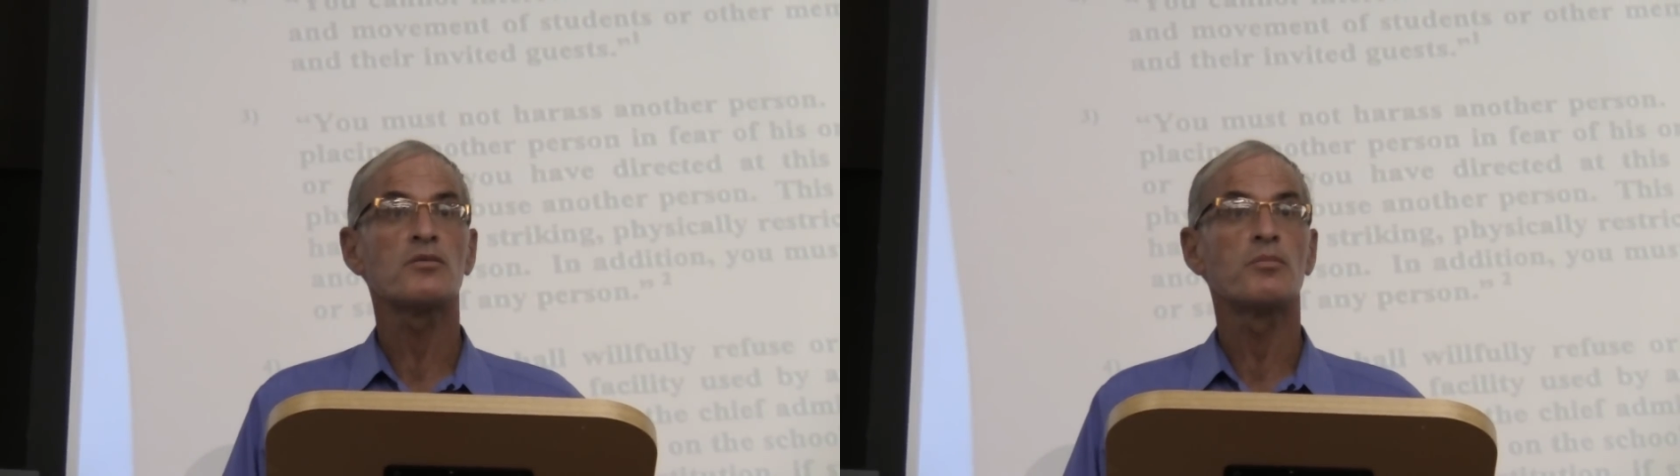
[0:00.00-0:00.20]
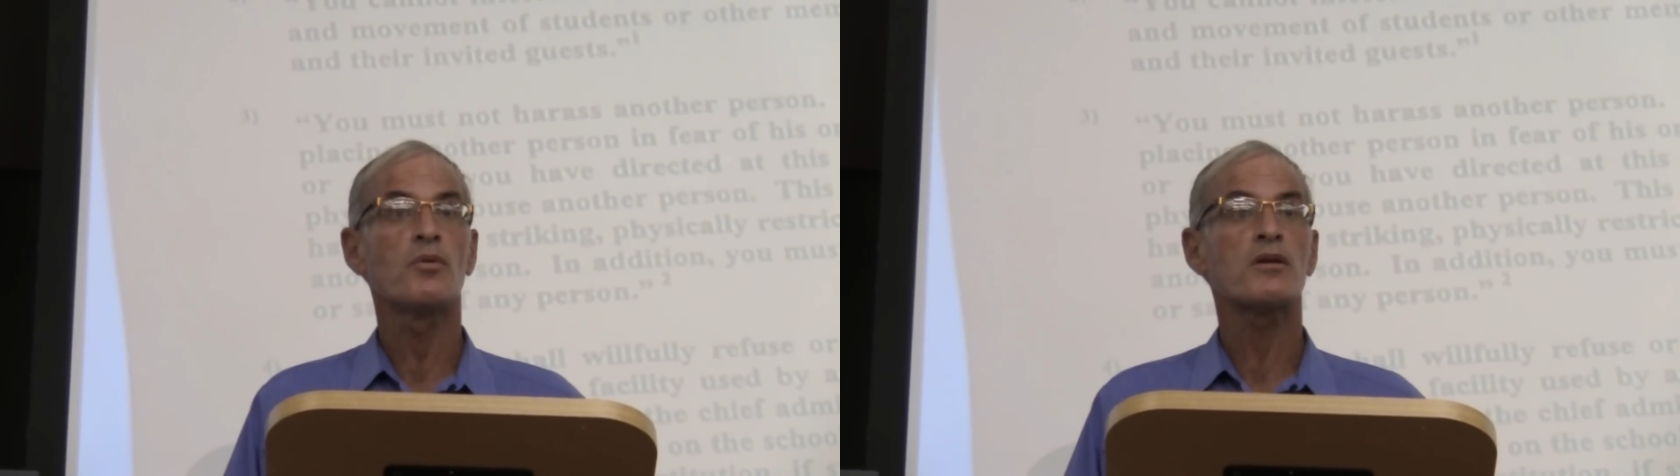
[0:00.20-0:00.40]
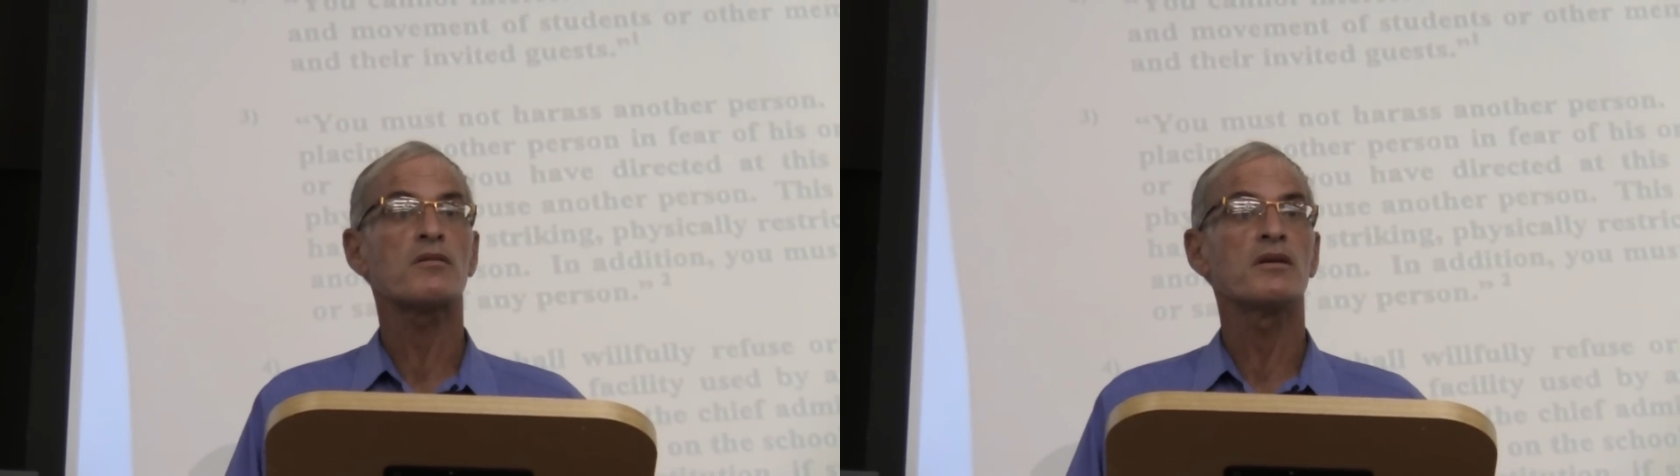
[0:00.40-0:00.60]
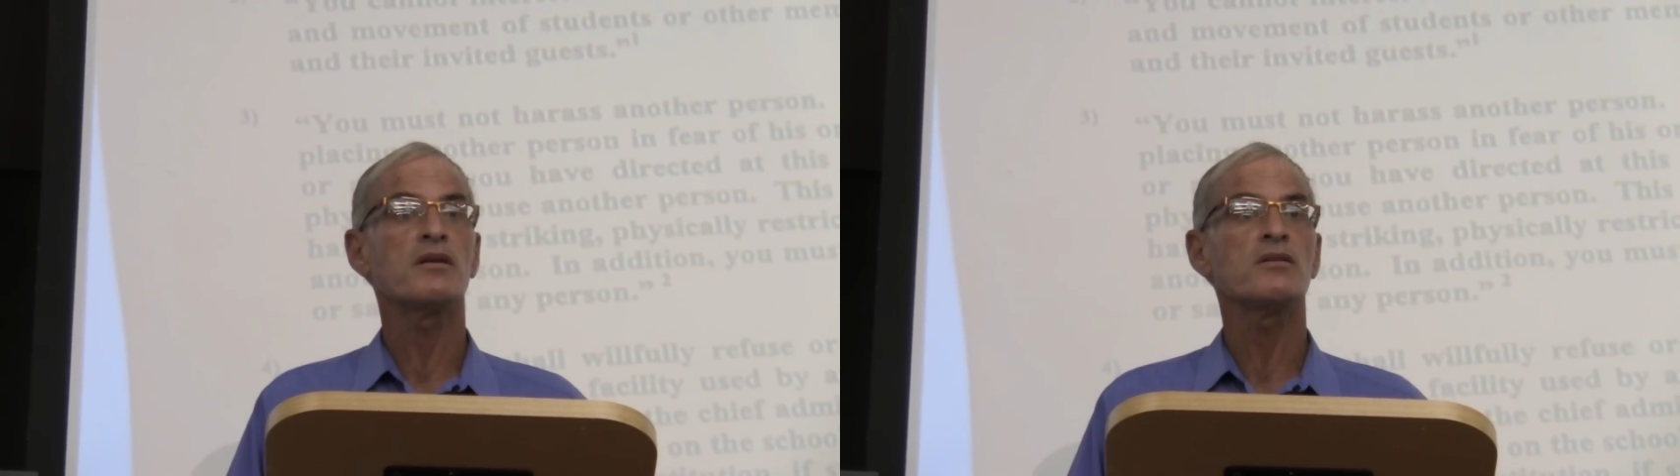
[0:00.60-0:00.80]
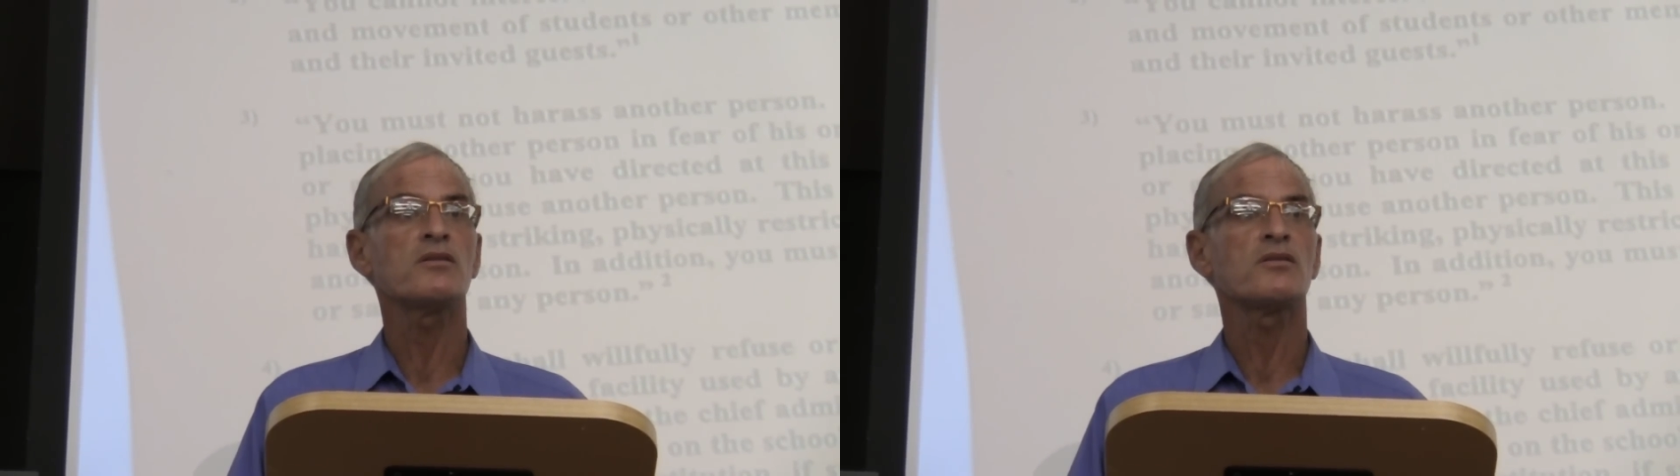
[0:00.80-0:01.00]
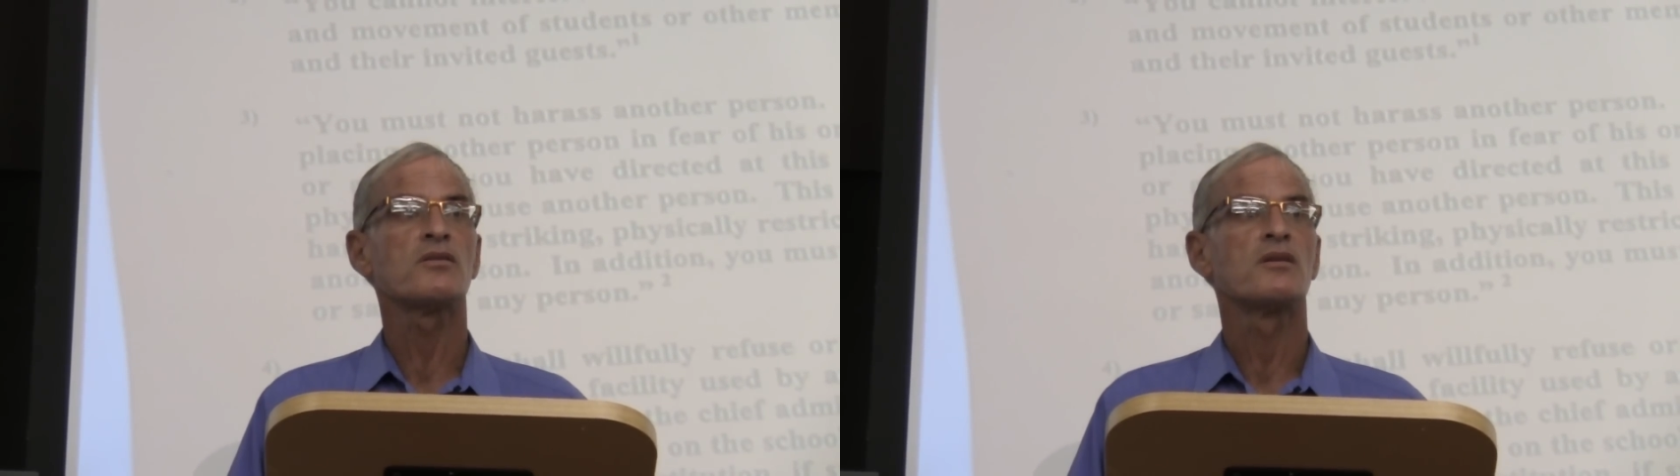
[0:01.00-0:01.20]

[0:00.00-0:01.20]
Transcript: border is?